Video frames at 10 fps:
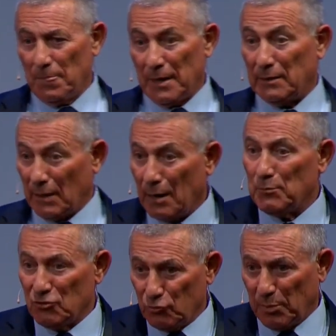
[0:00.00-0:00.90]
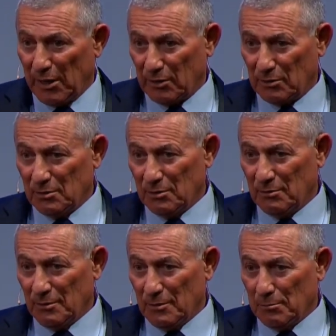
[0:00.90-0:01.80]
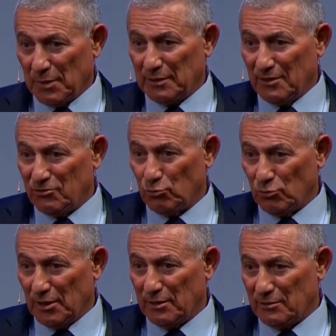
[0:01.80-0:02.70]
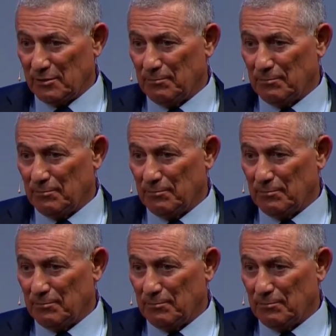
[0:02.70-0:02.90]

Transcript: And I'm inspired by these 2 days.